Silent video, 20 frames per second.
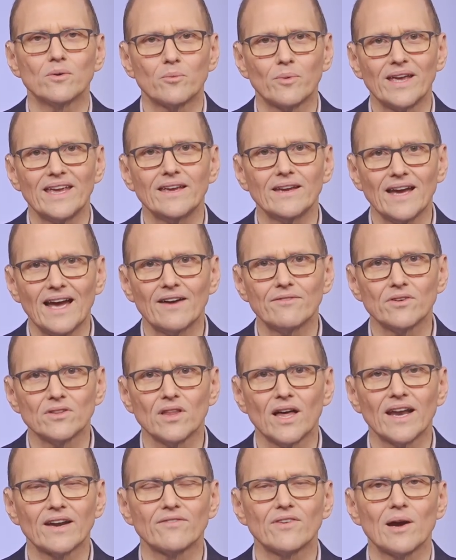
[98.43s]
we have a
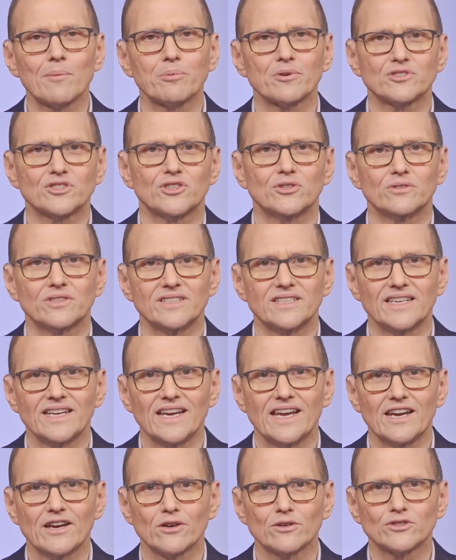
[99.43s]
lot of opportunity
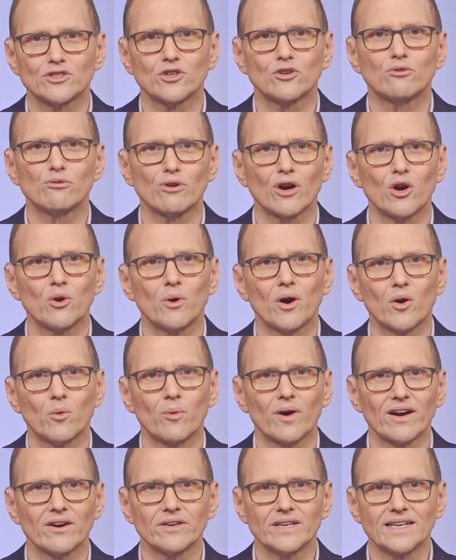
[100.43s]
here to grow
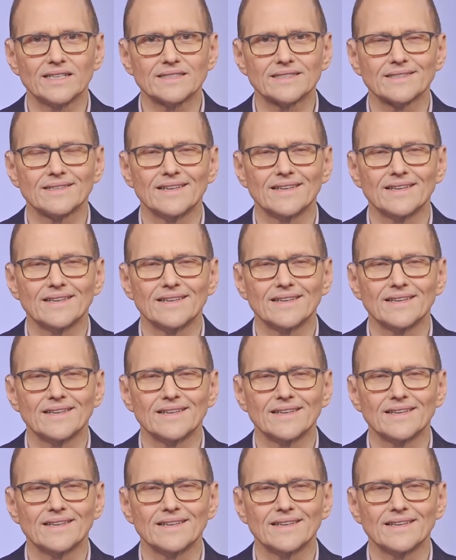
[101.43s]
awareness.